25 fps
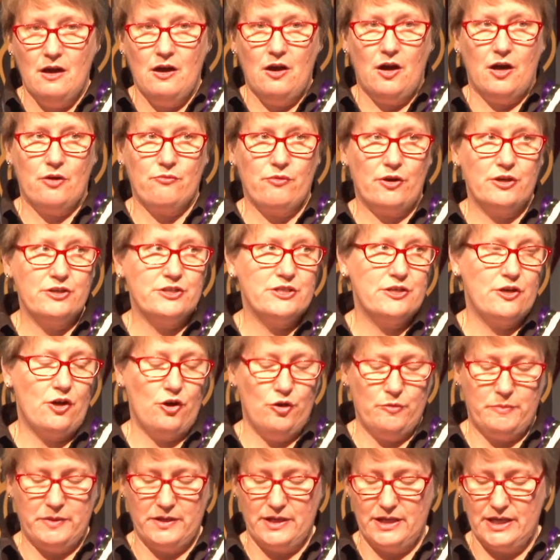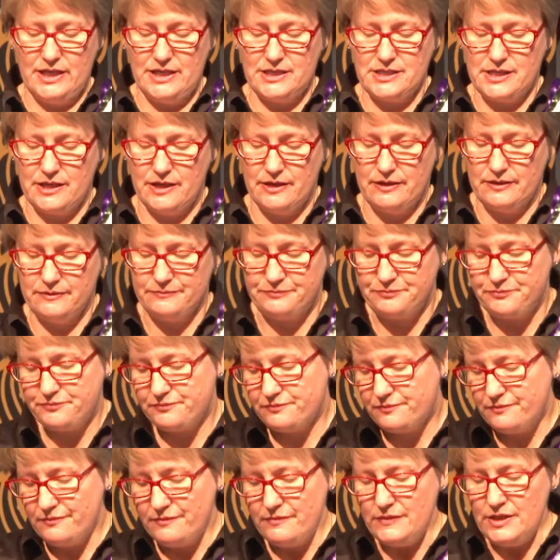I wrote an open letter
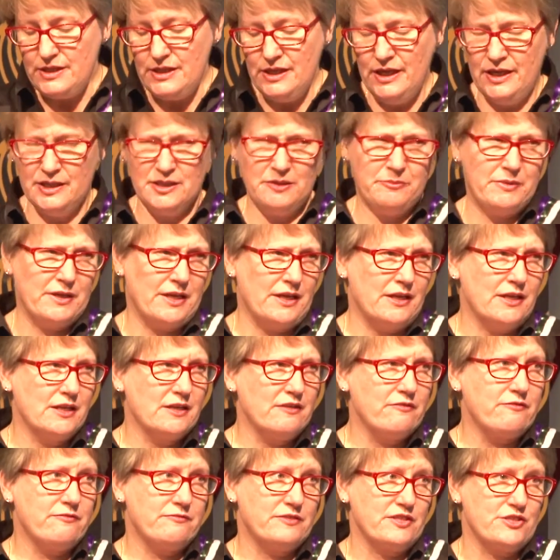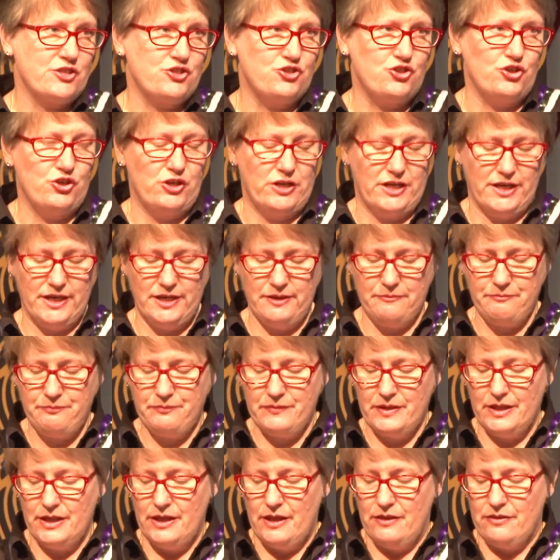at the beginning of this journey
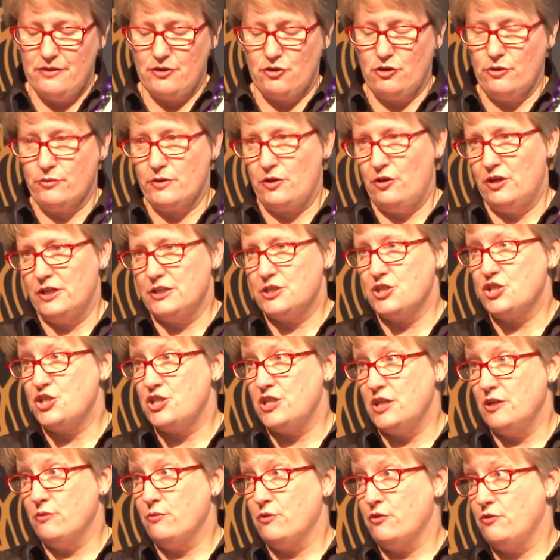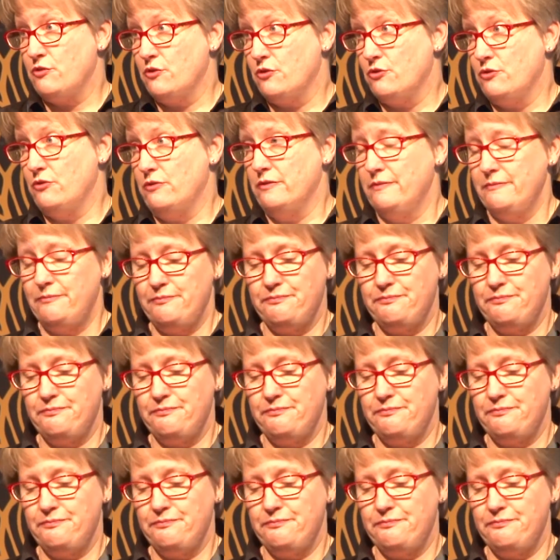that I would like to share with you.